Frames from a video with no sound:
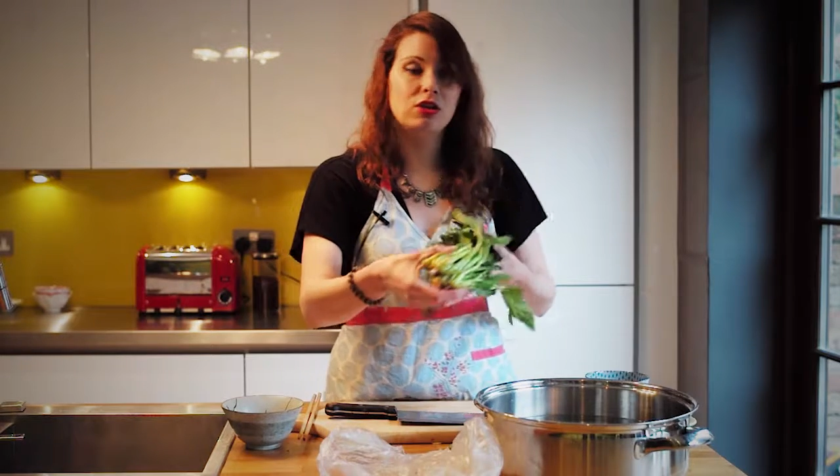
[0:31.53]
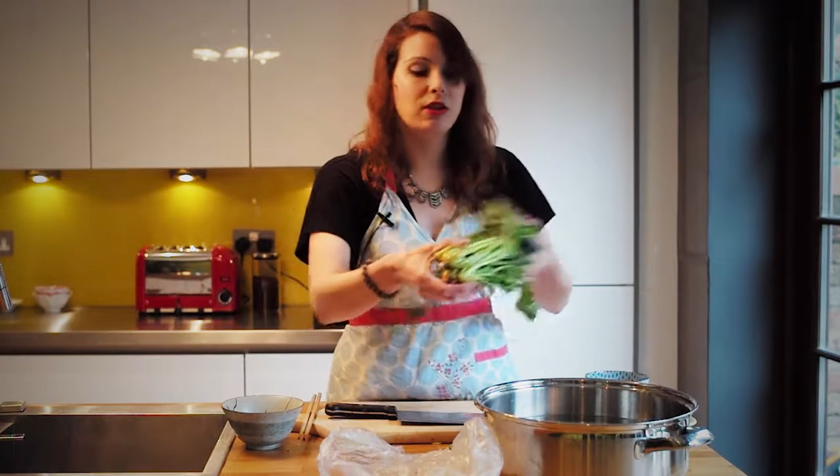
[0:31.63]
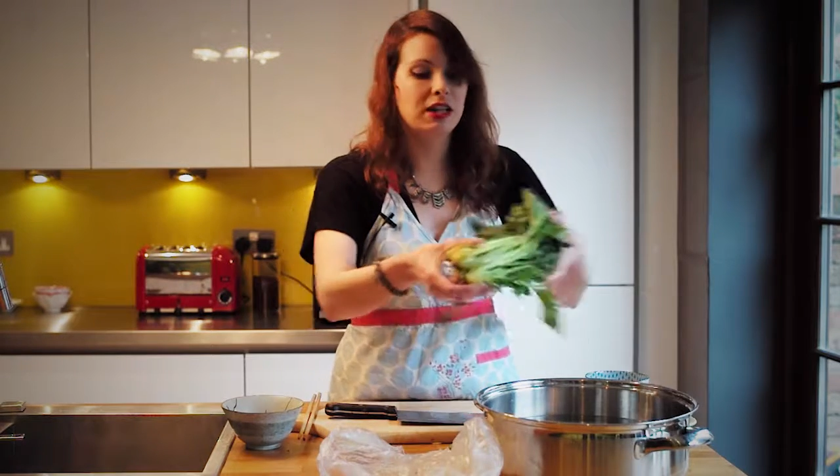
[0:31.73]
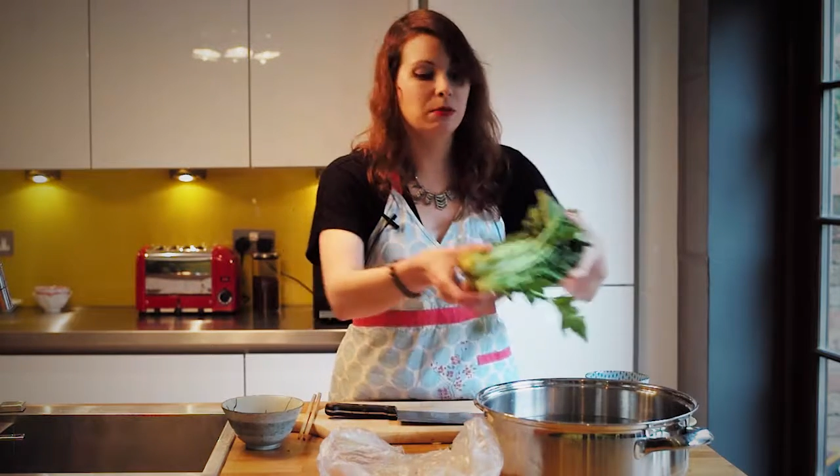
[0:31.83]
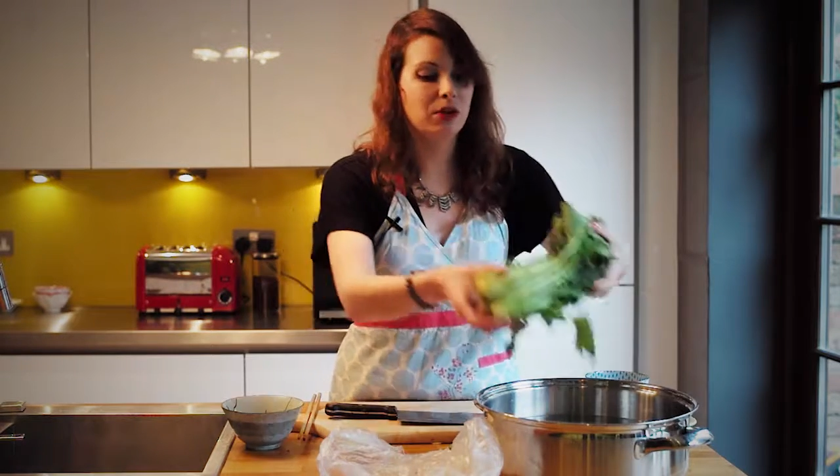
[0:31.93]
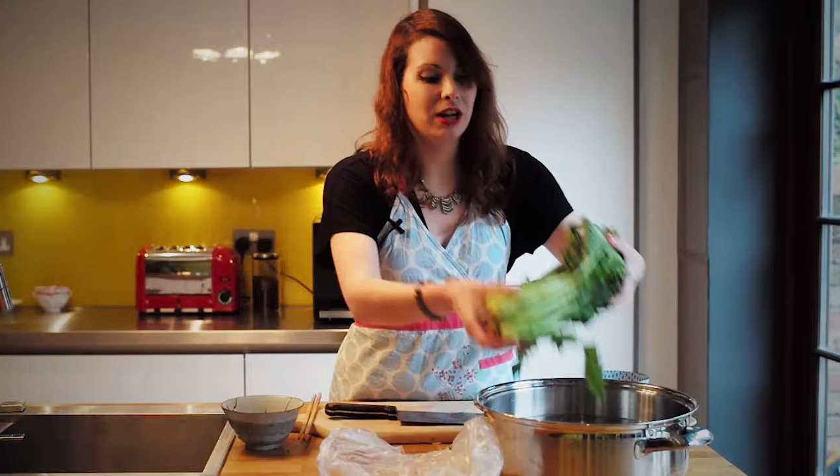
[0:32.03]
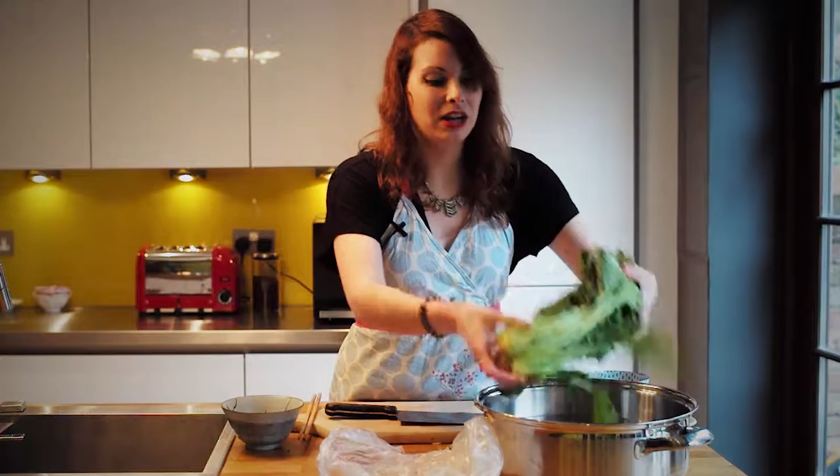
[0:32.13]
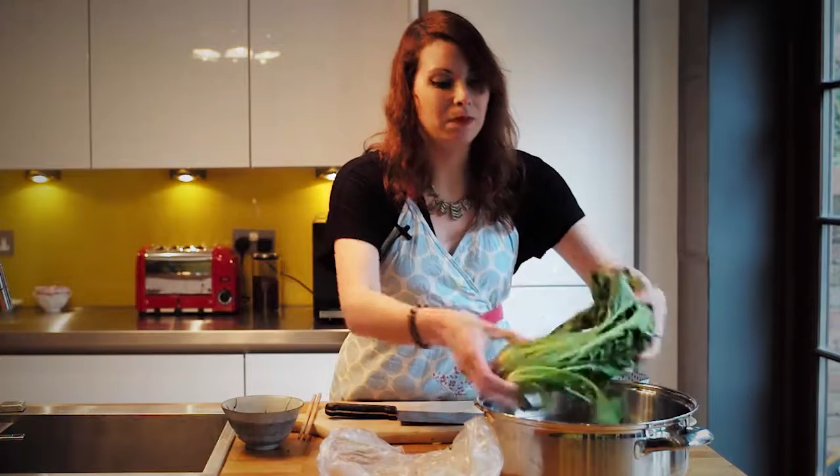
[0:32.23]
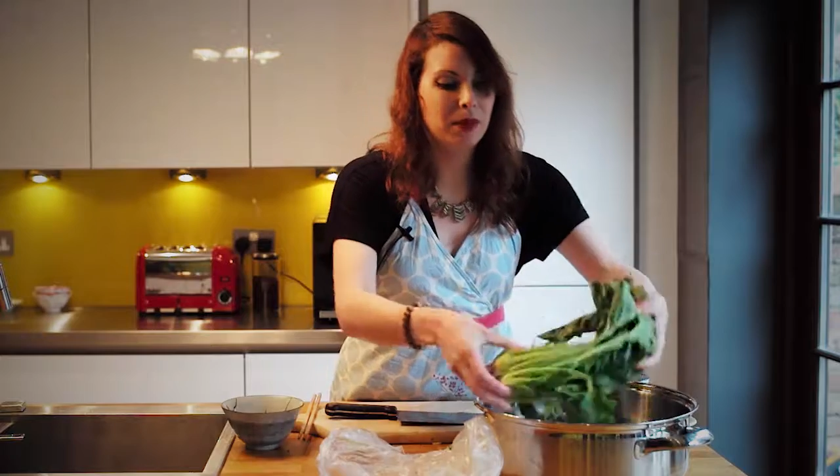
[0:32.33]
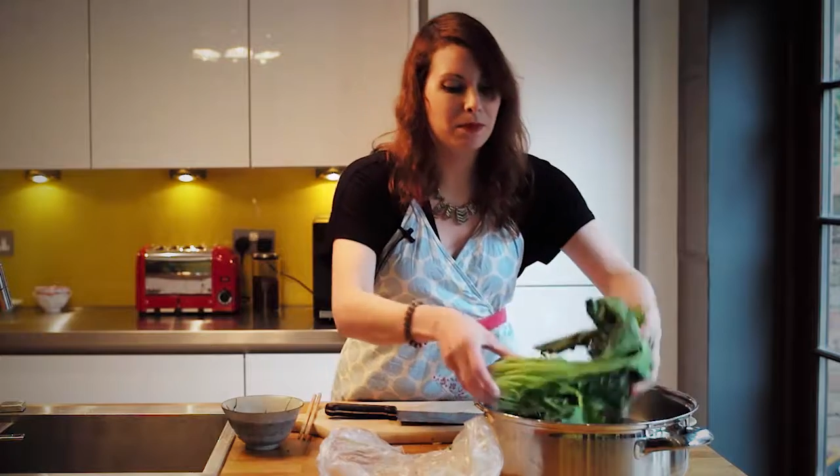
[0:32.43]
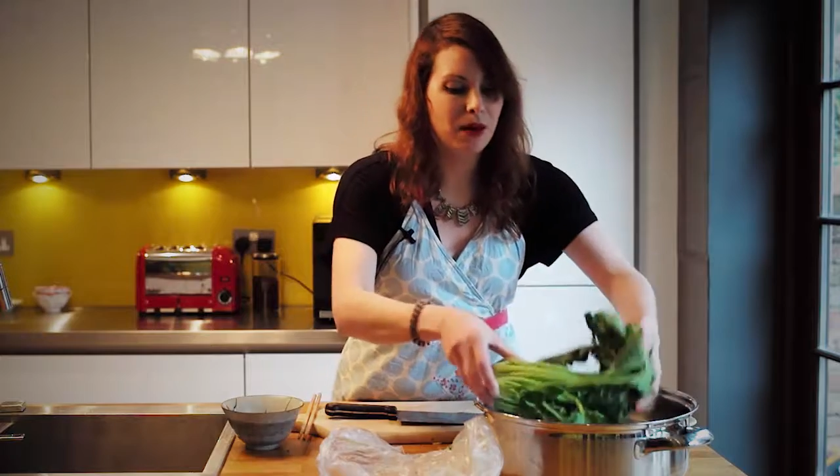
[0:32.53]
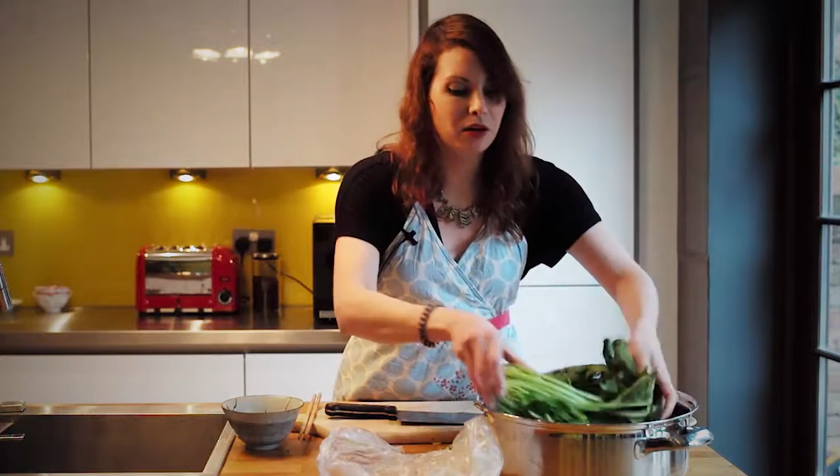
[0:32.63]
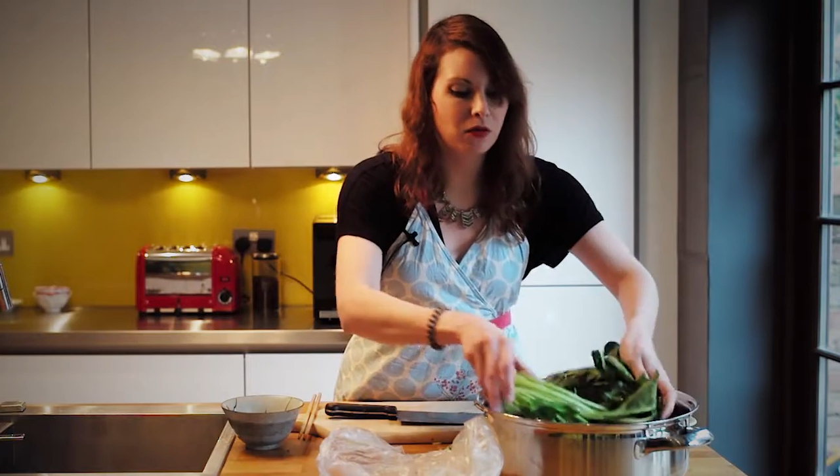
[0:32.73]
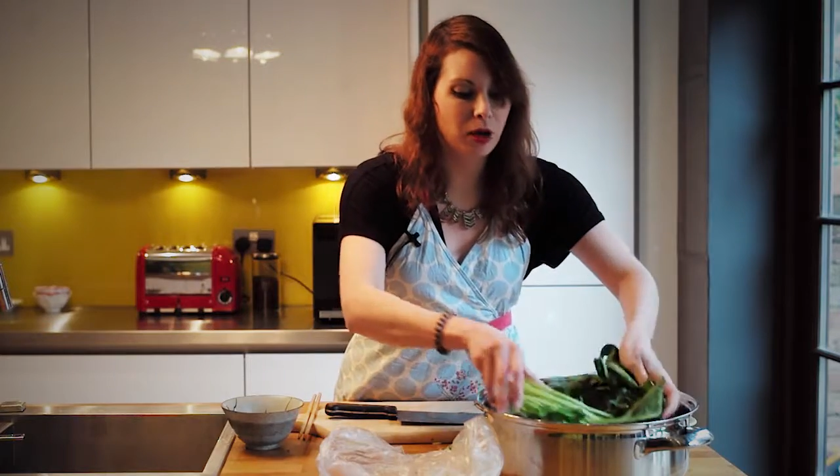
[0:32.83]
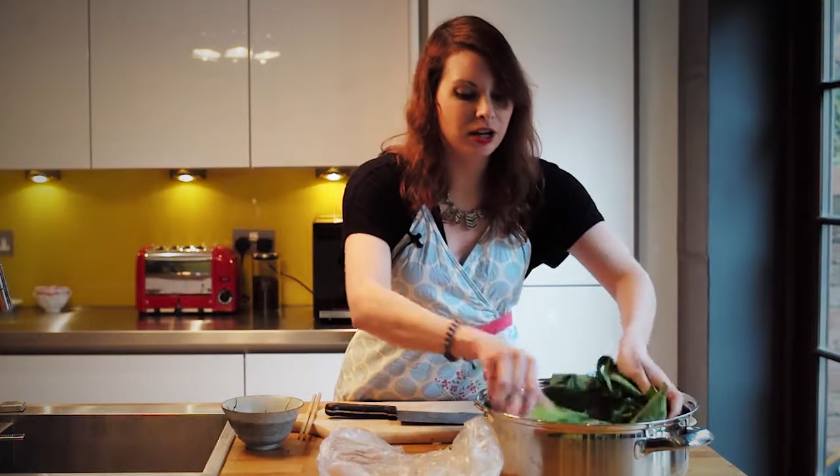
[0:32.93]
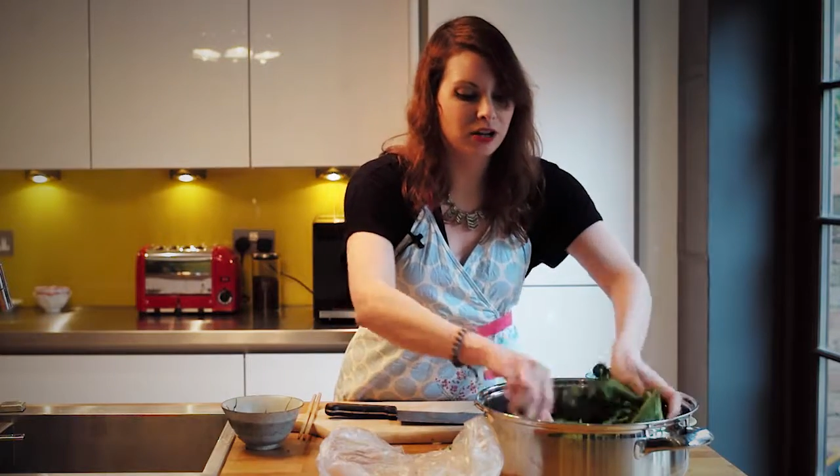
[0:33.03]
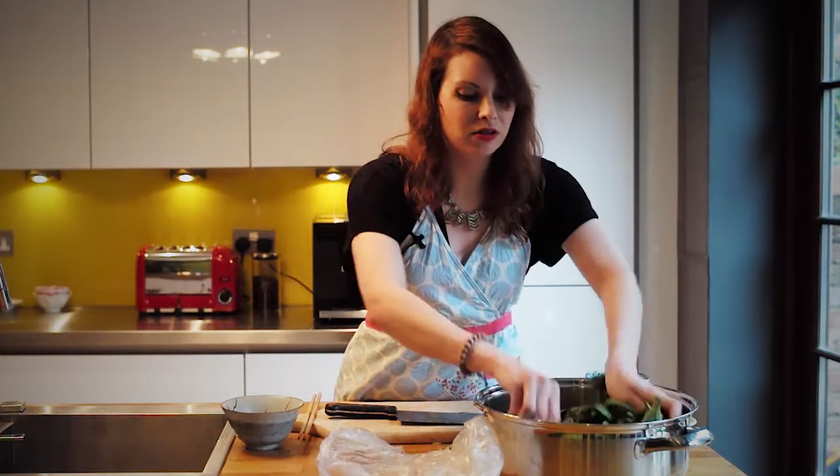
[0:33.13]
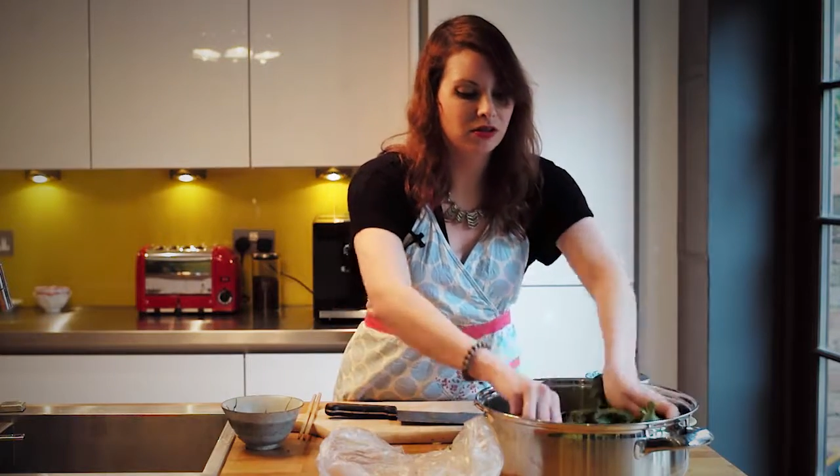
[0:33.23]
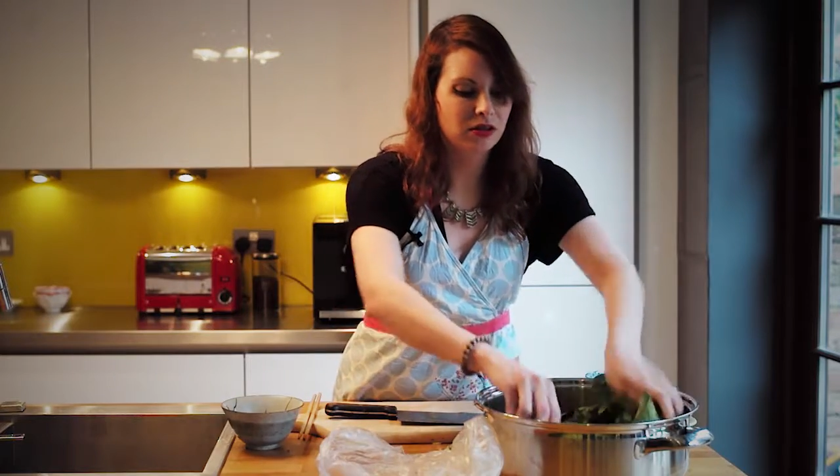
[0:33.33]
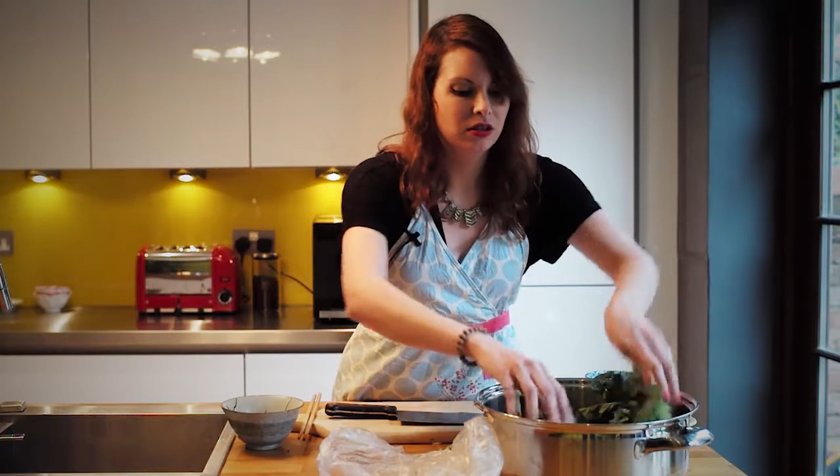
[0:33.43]
is put it in a big pot of water,
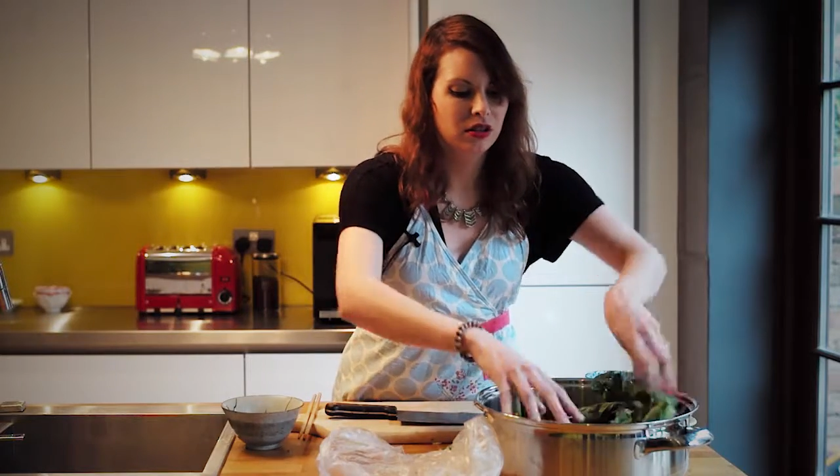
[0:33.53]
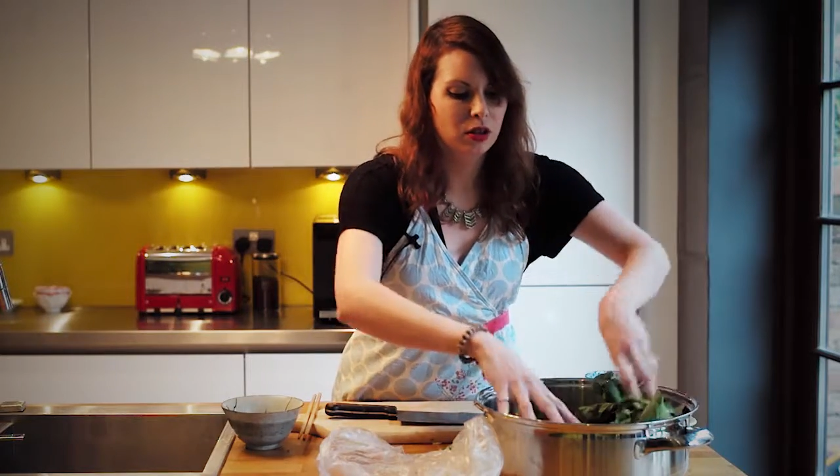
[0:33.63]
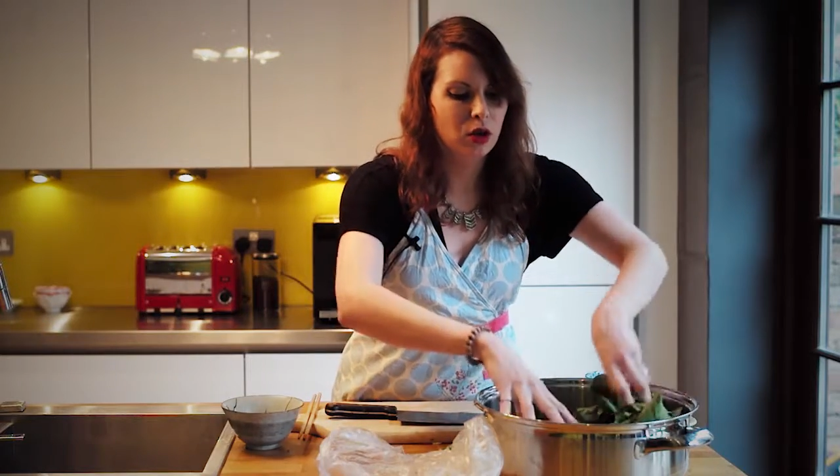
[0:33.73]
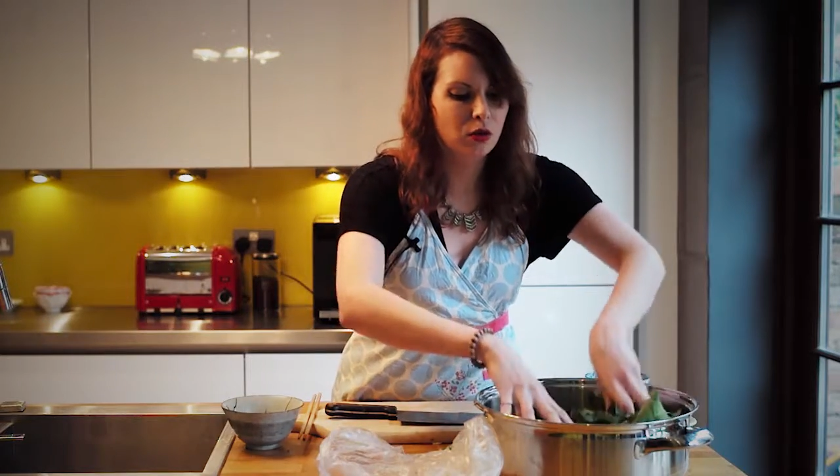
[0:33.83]
cold